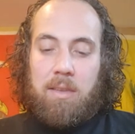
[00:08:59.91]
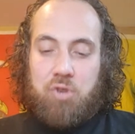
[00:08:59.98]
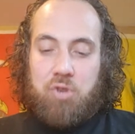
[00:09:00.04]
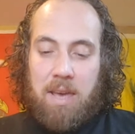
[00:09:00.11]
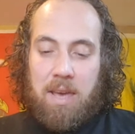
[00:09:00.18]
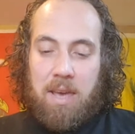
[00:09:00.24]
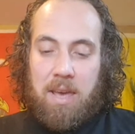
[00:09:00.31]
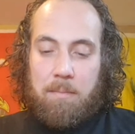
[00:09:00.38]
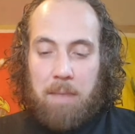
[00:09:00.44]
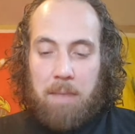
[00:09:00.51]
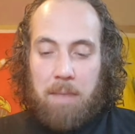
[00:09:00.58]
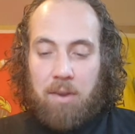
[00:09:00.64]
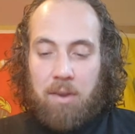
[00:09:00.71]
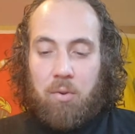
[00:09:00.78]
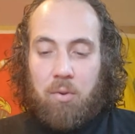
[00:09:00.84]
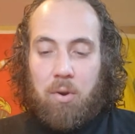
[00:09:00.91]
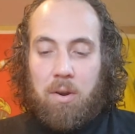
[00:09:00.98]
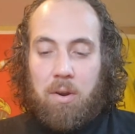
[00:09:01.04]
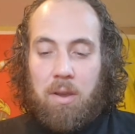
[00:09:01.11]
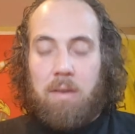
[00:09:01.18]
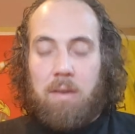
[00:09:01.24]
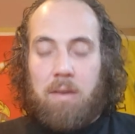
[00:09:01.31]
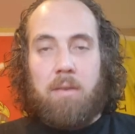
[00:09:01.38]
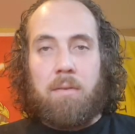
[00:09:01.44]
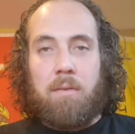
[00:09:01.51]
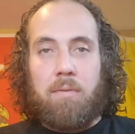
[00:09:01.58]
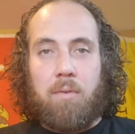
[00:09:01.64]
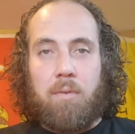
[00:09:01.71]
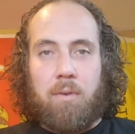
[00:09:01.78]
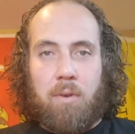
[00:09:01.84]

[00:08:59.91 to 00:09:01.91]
jab mandatory for all